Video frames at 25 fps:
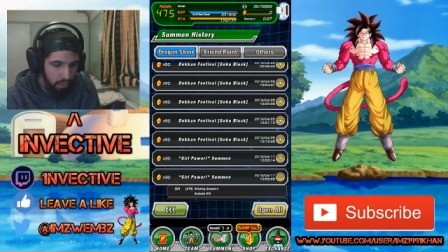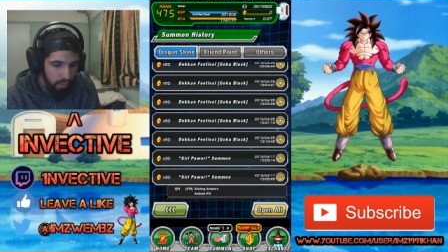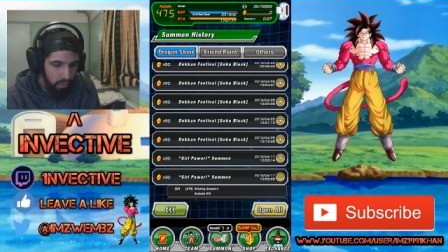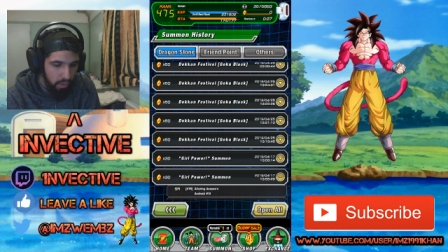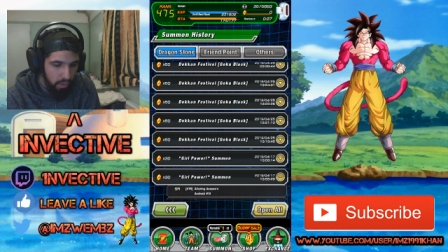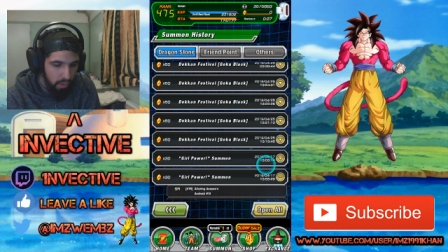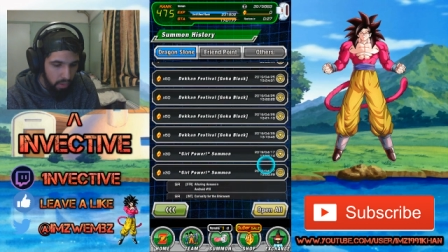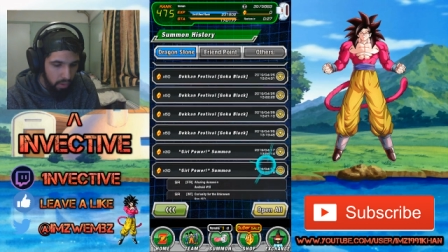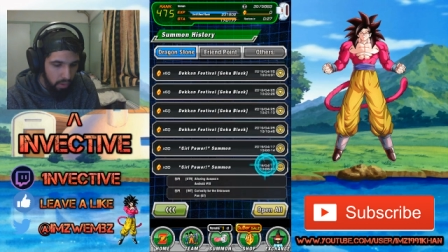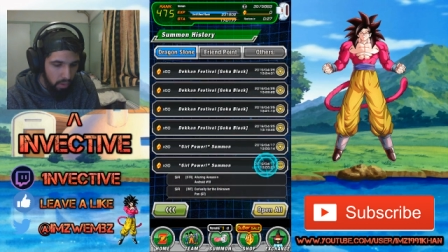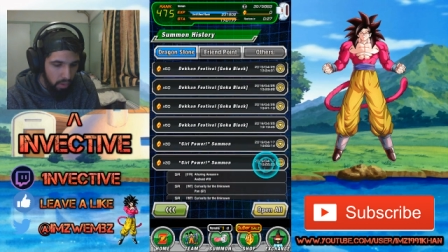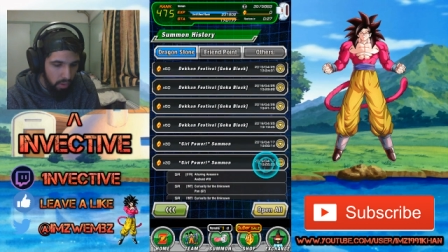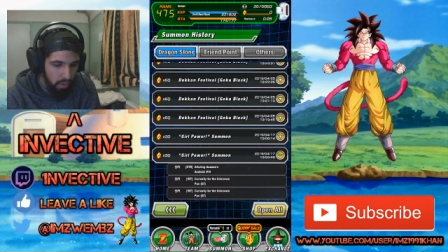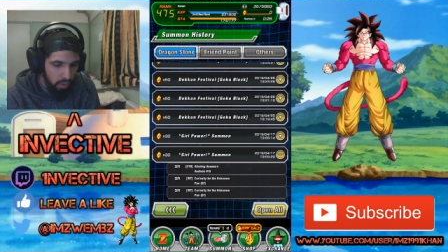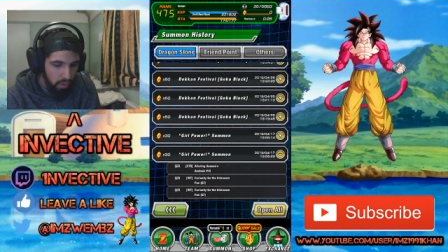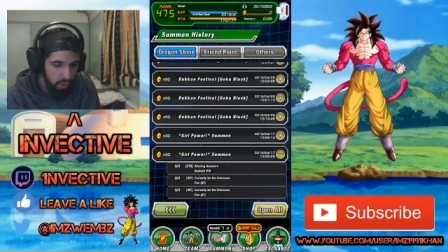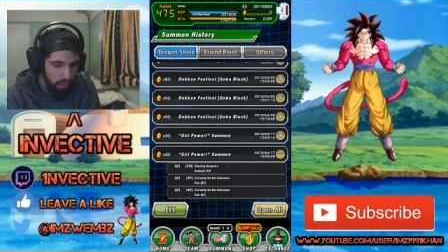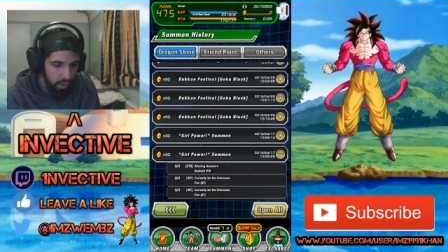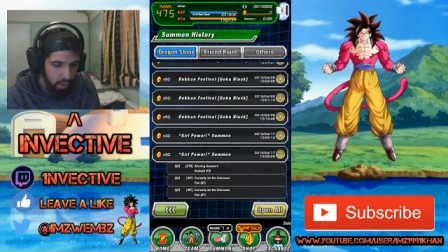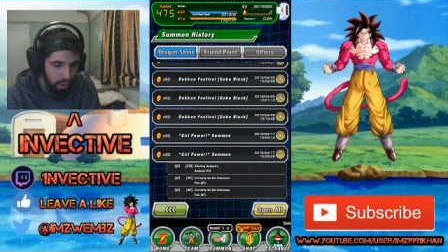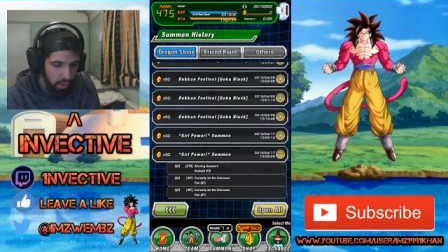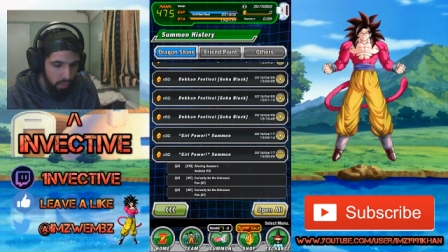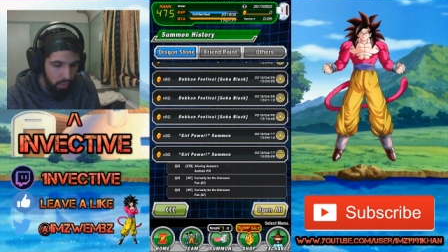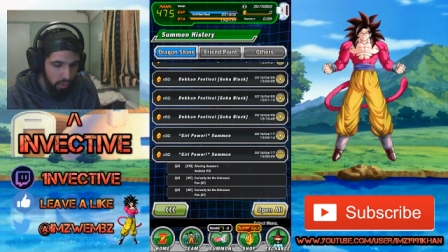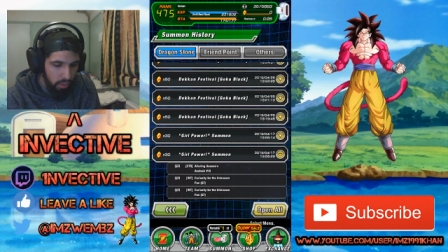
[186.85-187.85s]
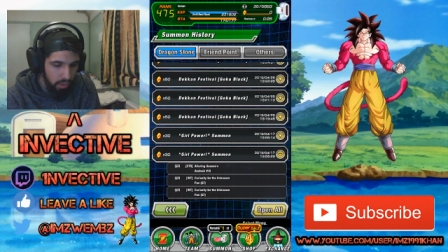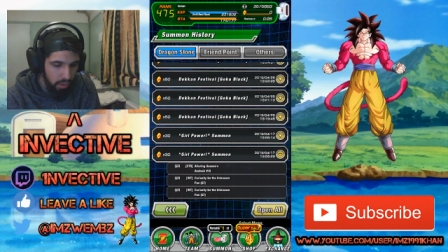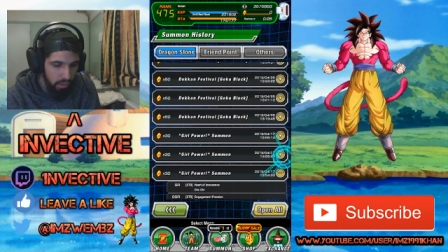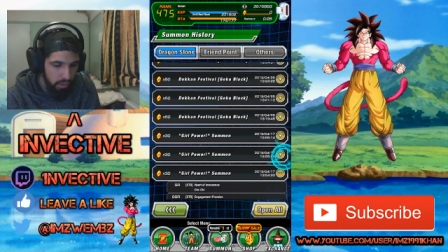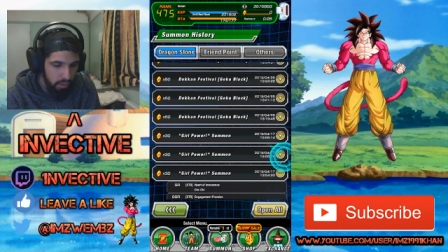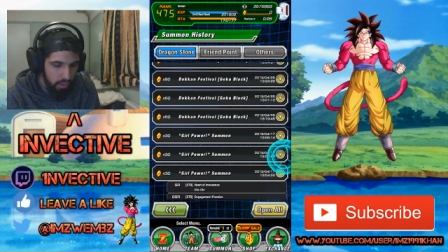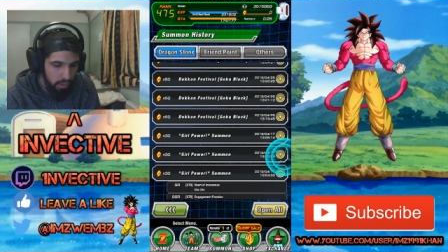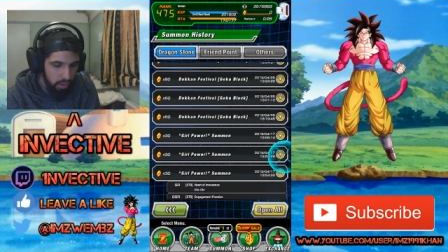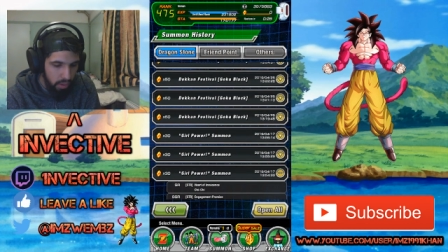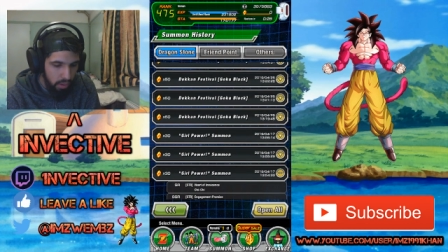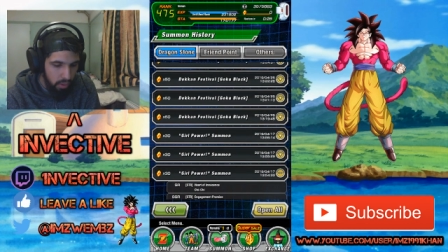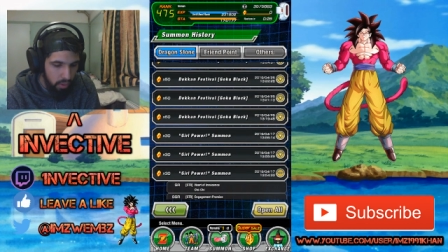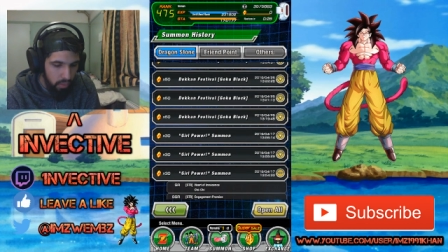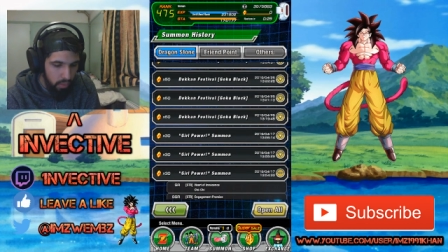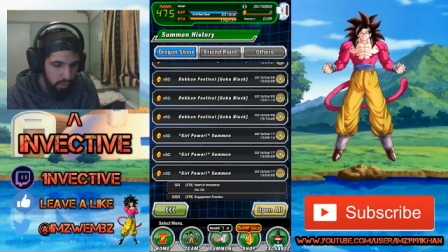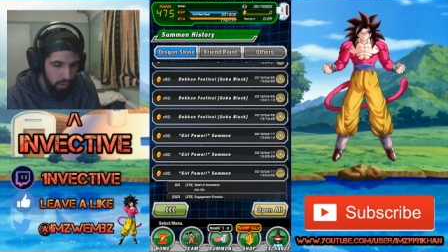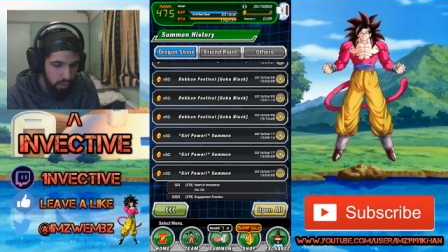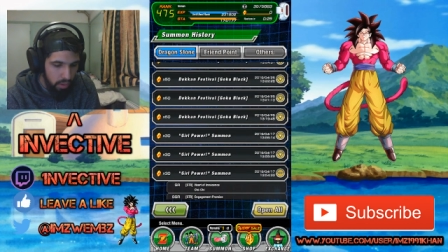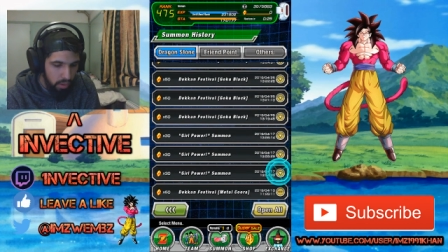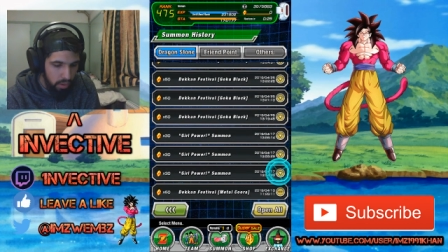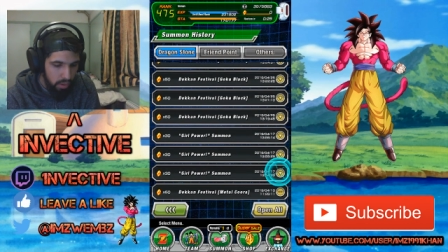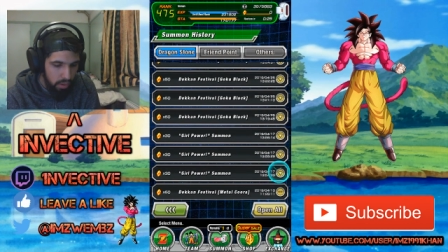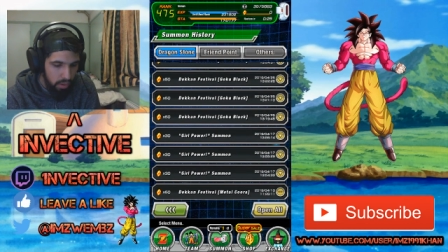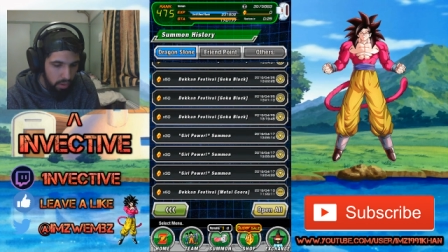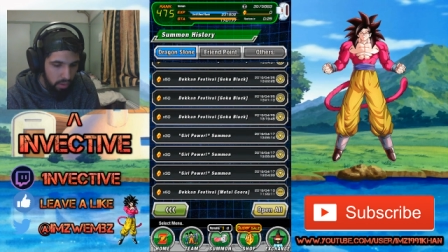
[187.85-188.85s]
Look, look, look at all this. Look at all this.